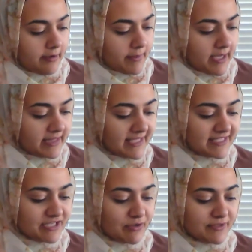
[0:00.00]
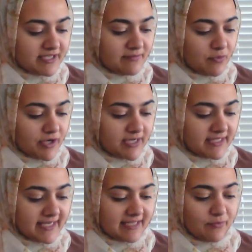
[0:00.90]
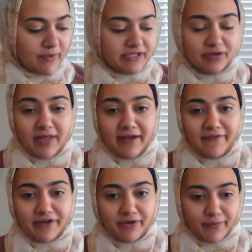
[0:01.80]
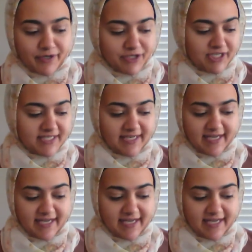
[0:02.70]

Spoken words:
Let's code some words like the ones you'll have on your worksheet today.